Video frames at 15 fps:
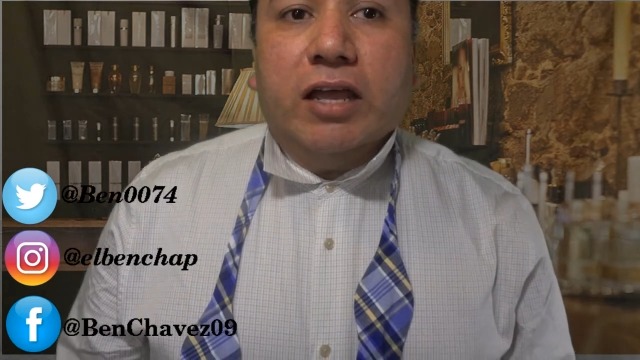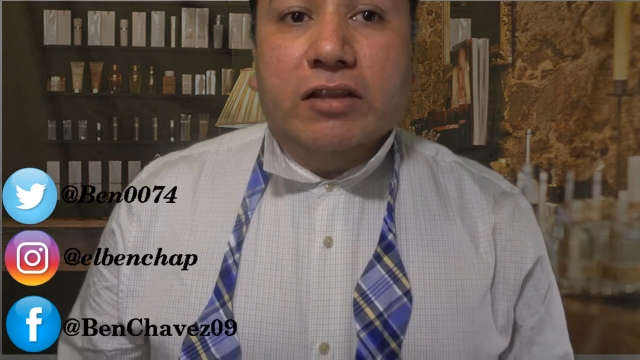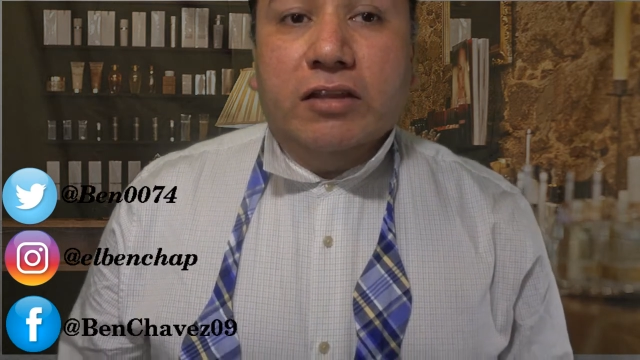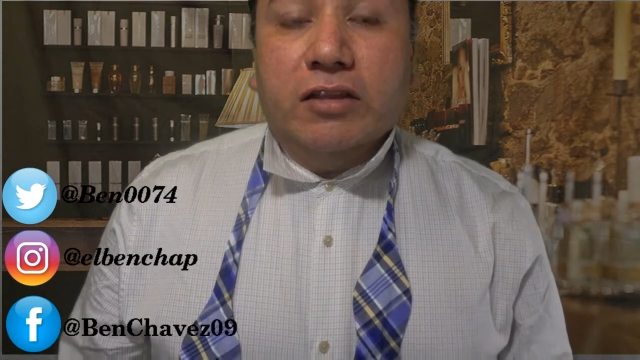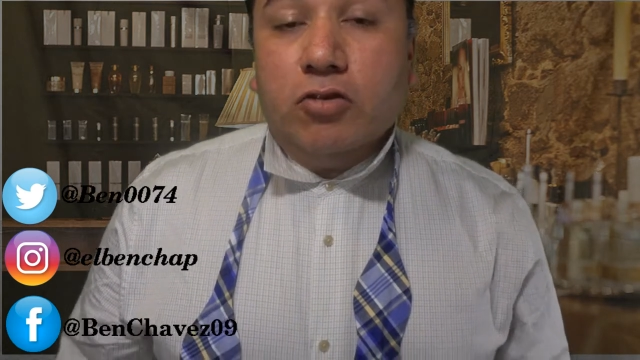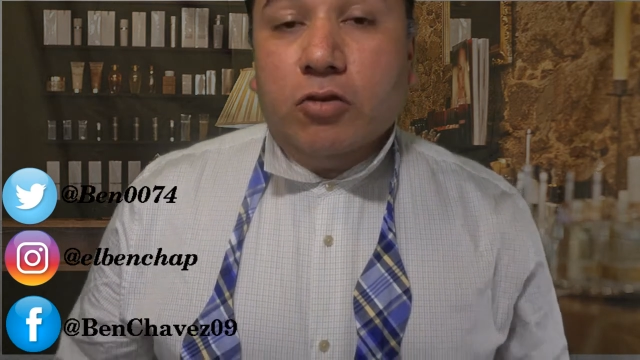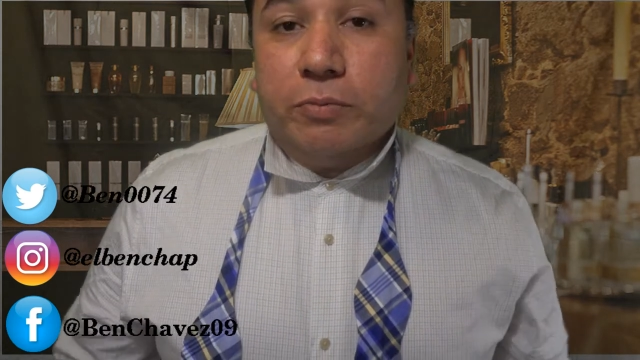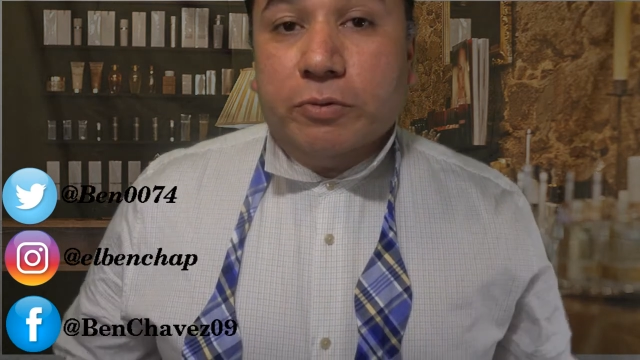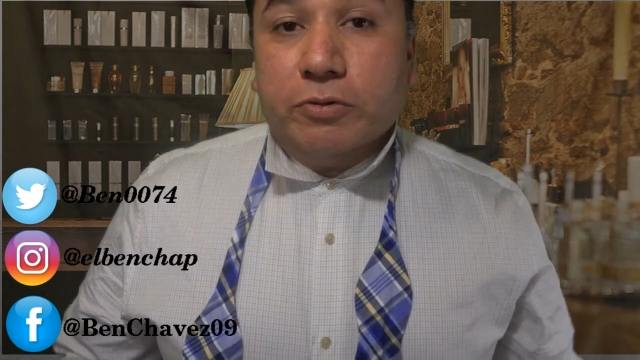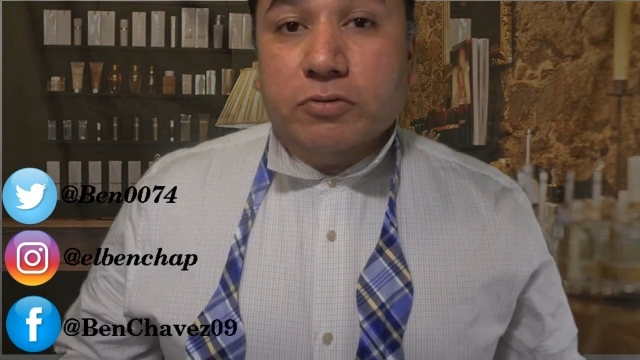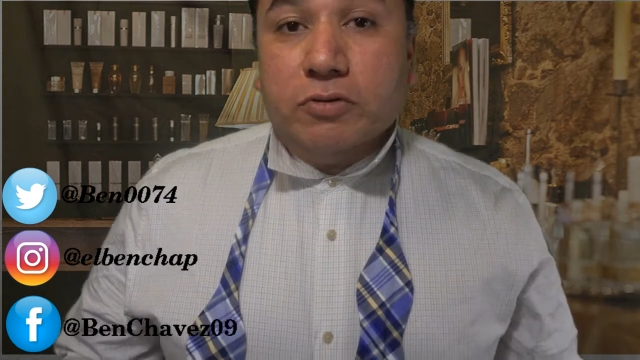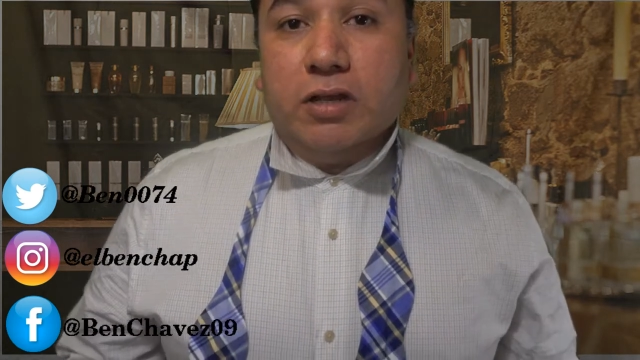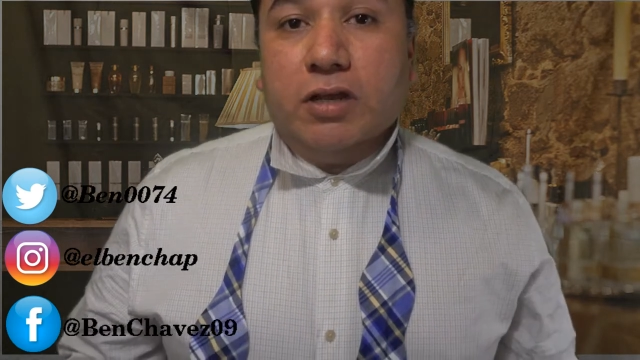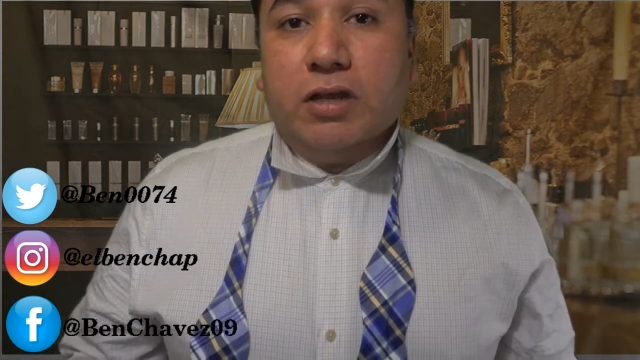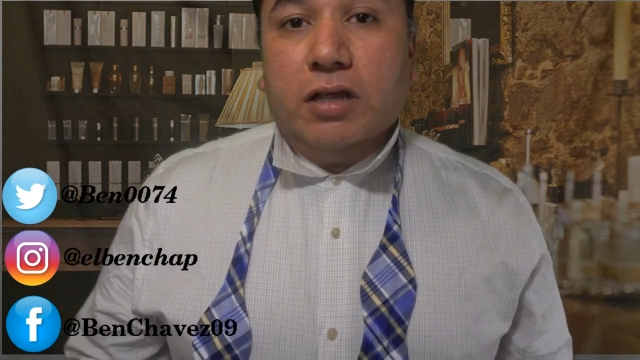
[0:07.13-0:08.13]
in this
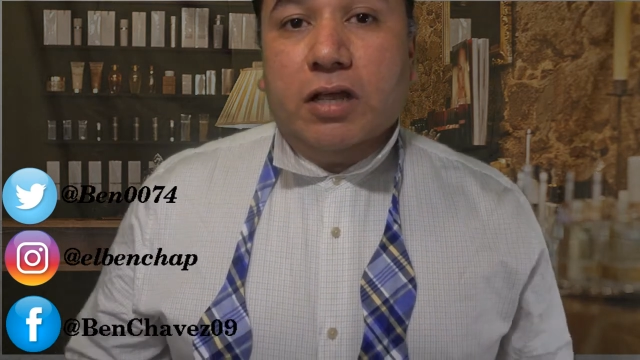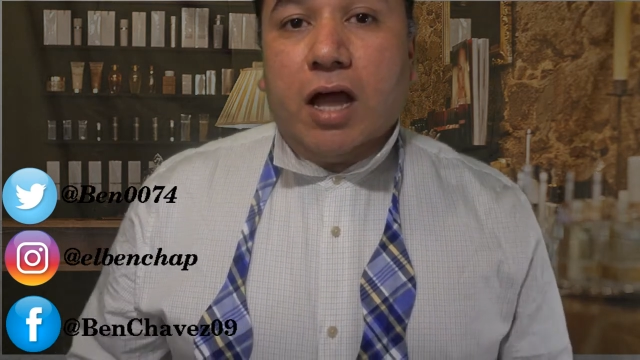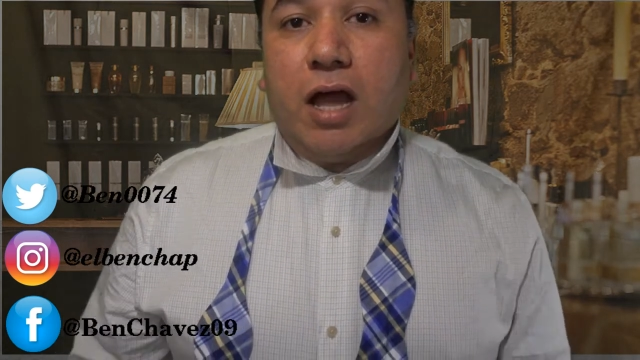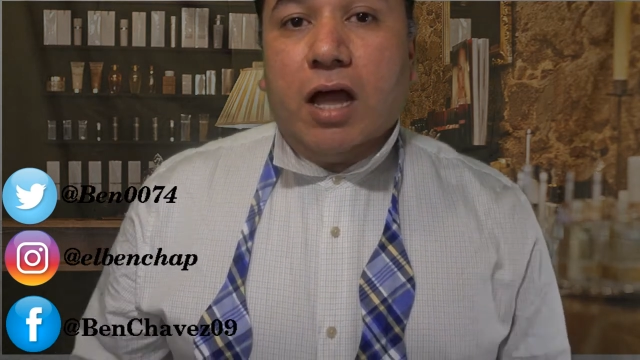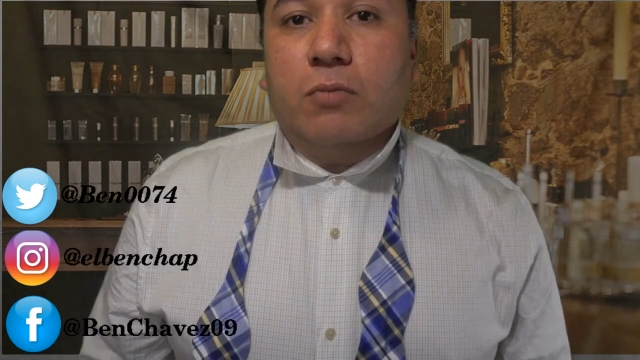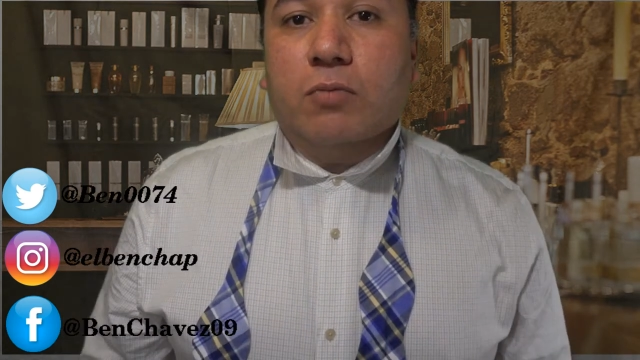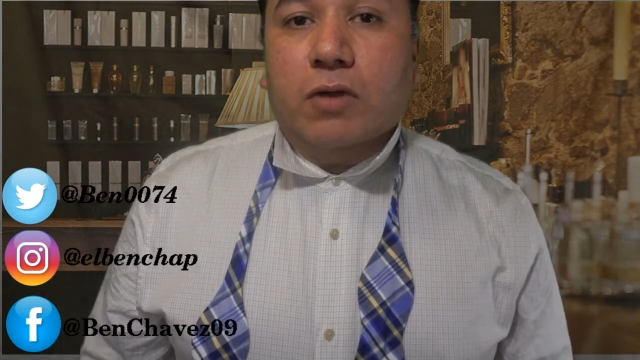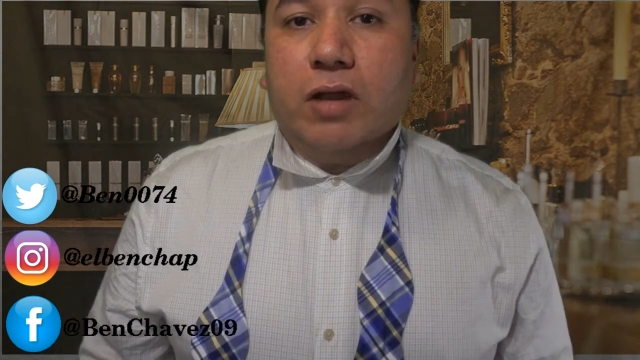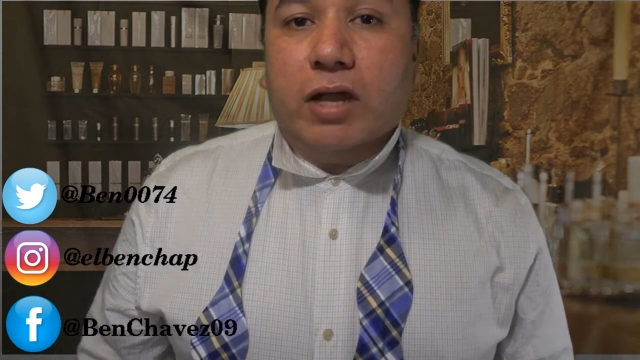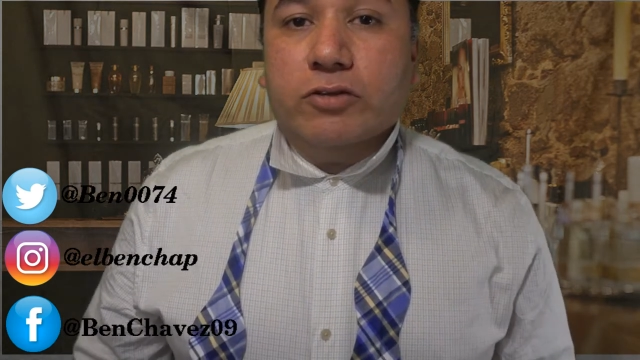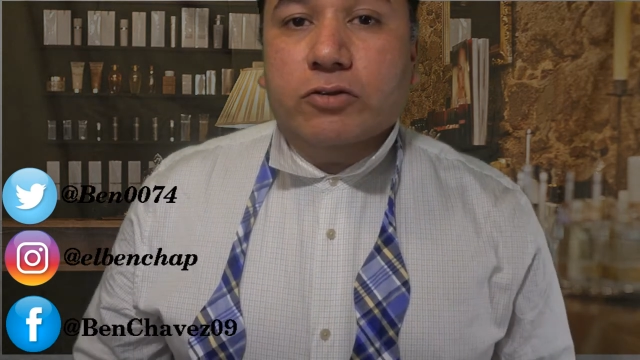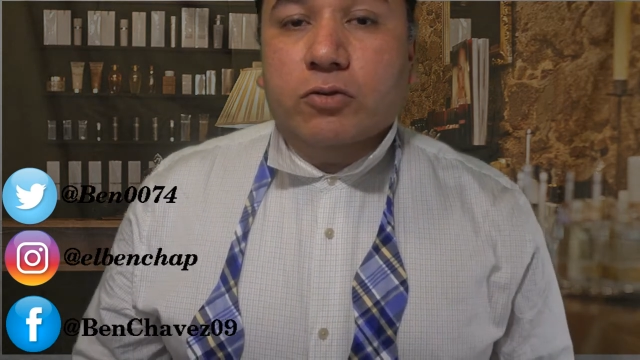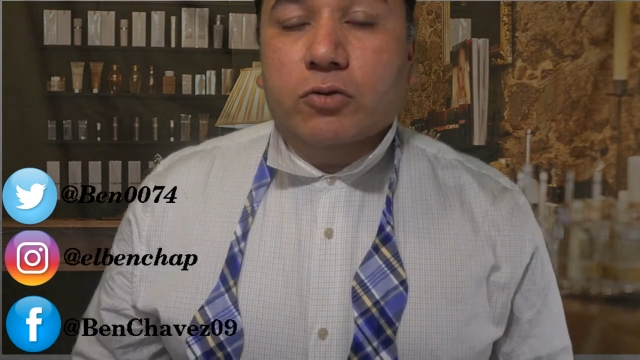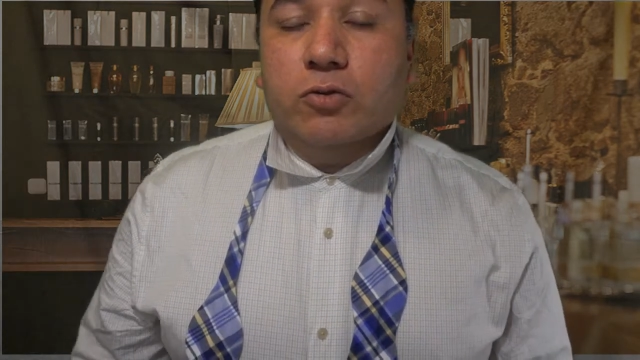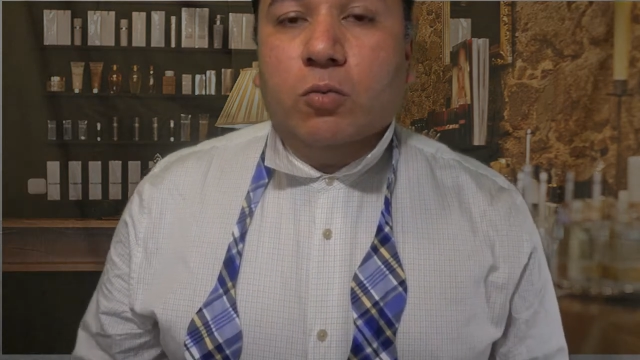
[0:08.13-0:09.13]
opportunity I would
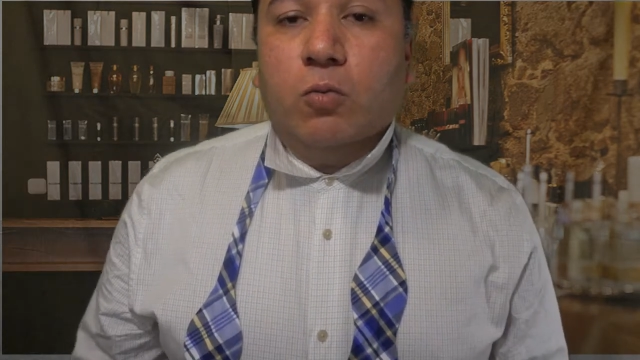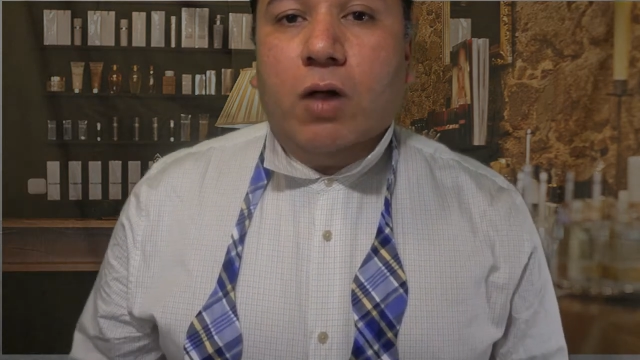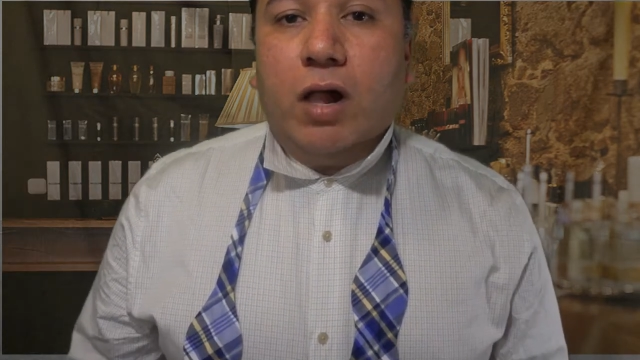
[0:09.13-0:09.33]
like to